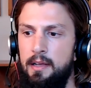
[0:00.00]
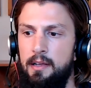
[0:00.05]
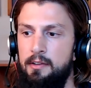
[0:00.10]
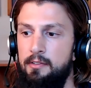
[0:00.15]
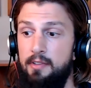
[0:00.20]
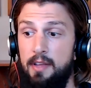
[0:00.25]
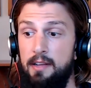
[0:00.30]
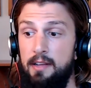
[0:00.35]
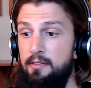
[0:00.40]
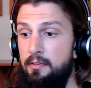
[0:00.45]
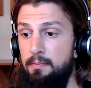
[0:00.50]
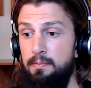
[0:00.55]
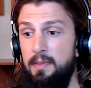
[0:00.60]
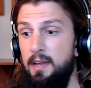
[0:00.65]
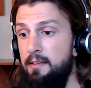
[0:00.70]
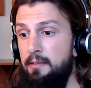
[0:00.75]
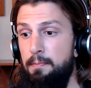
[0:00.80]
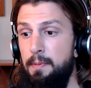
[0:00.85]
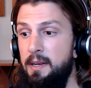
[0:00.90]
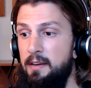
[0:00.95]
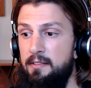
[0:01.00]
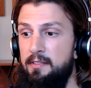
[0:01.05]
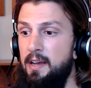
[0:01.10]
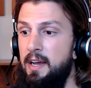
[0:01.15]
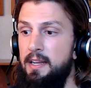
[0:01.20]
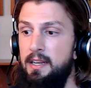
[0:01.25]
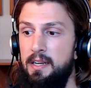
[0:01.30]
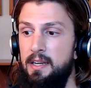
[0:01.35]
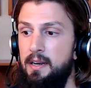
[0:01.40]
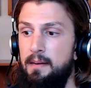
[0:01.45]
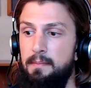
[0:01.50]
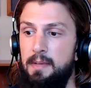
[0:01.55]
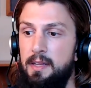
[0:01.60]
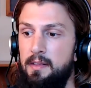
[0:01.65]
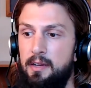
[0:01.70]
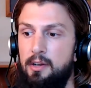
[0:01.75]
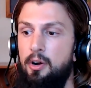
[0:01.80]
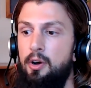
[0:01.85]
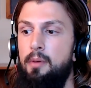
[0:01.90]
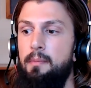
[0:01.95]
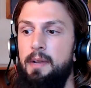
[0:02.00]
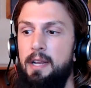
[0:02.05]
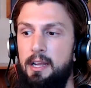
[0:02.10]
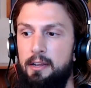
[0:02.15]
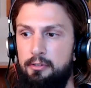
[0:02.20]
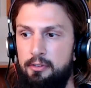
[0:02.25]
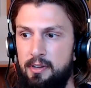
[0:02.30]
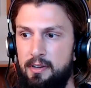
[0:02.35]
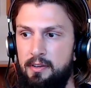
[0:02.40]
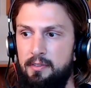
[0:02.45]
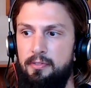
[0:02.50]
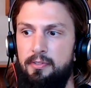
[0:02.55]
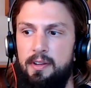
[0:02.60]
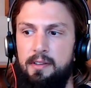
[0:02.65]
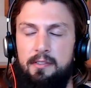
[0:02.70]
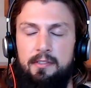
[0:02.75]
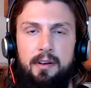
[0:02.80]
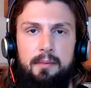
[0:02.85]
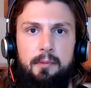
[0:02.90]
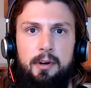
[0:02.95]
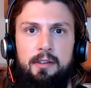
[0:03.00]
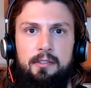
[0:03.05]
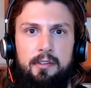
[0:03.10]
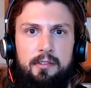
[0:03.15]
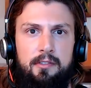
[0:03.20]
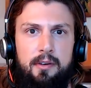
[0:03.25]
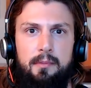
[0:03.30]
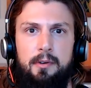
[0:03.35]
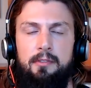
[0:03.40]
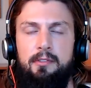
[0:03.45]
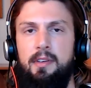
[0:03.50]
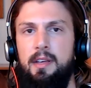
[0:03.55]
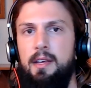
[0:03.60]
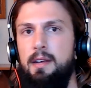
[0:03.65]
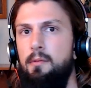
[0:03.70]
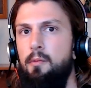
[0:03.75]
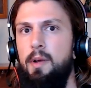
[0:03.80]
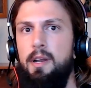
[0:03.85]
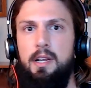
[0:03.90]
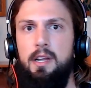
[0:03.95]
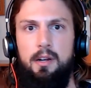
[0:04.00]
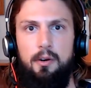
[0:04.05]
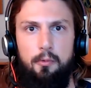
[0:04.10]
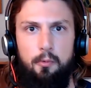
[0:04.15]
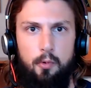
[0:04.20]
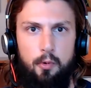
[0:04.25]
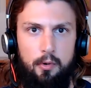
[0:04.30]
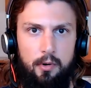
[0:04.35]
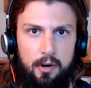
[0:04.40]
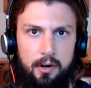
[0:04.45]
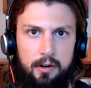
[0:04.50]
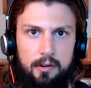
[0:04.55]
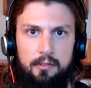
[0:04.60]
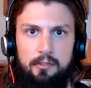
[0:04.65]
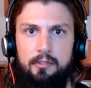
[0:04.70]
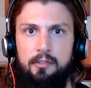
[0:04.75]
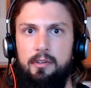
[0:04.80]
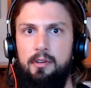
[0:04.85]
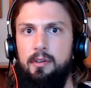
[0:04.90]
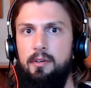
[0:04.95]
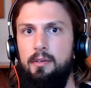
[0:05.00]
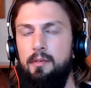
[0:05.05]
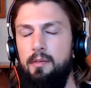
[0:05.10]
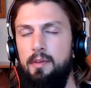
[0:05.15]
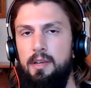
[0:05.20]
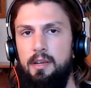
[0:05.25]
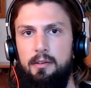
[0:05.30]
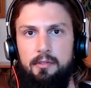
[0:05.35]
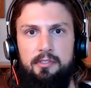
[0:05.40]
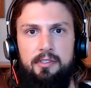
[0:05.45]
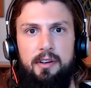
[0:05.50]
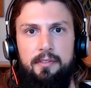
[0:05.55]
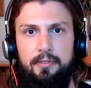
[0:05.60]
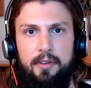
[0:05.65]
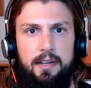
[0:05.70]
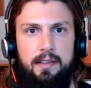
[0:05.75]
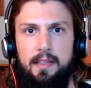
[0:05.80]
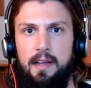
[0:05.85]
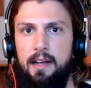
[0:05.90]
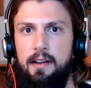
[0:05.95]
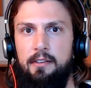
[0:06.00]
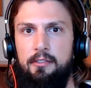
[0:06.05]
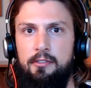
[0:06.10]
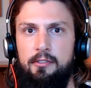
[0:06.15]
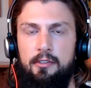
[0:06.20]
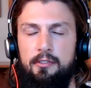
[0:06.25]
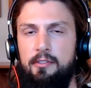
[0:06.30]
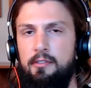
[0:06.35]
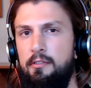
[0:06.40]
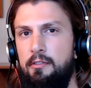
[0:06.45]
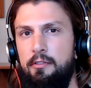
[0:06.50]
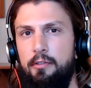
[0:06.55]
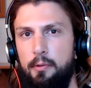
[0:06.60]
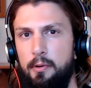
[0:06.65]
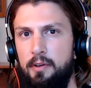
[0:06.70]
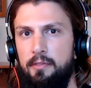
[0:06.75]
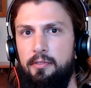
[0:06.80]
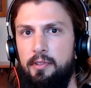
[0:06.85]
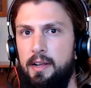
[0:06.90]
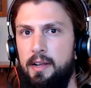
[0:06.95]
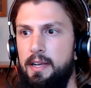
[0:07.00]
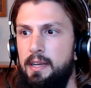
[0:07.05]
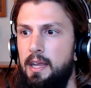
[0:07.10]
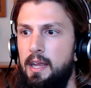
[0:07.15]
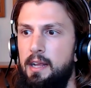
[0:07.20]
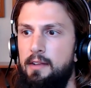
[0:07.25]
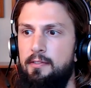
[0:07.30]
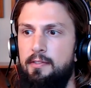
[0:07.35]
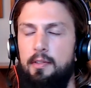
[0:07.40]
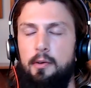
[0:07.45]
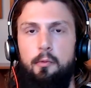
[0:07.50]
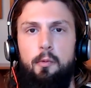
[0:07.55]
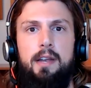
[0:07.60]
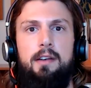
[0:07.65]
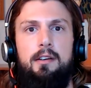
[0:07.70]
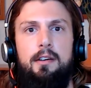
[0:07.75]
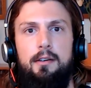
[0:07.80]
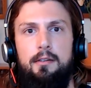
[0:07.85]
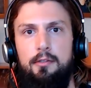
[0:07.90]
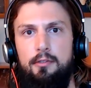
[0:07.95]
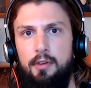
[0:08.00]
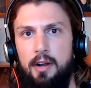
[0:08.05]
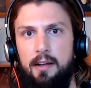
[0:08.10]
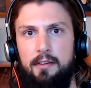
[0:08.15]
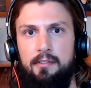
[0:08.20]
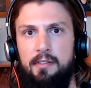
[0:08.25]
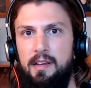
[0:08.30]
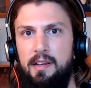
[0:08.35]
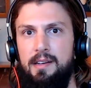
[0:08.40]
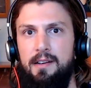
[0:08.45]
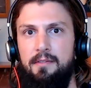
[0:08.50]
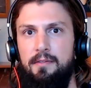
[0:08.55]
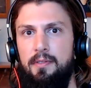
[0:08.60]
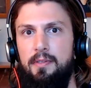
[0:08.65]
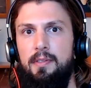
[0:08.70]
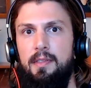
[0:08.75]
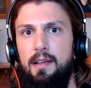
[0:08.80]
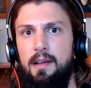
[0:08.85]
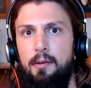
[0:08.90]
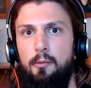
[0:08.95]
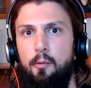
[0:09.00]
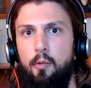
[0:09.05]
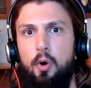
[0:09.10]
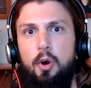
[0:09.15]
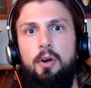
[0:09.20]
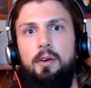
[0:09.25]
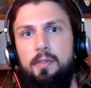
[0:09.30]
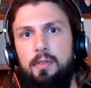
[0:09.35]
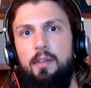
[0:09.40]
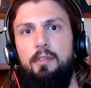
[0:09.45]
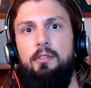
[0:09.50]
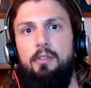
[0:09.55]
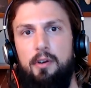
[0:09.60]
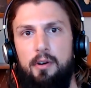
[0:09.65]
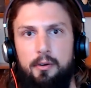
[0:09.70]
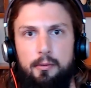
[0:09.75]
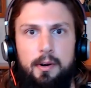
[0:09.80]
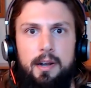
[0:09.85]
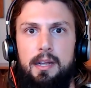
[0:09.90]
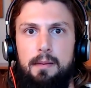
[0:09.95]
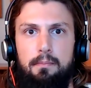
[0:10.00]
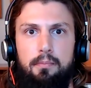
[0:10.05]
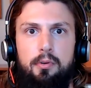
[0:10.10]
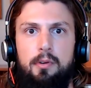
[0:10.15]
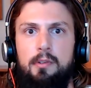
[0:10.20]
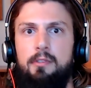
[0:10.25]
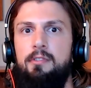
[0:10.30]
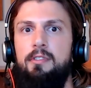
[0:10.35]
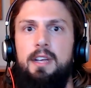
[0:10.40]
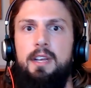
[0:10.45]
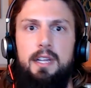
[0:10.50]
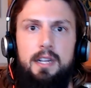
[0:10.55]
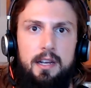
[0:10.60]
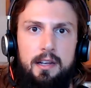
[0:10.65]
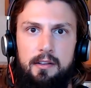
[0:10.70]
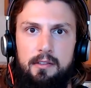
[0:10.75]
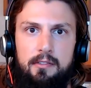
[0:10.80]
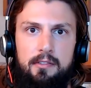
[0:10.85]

So that's been exciting. I mean, the culmination of, in some ways, it's almost like winning awards or stuff like that is just sort of like it's the window dressing of the work that's already preceded.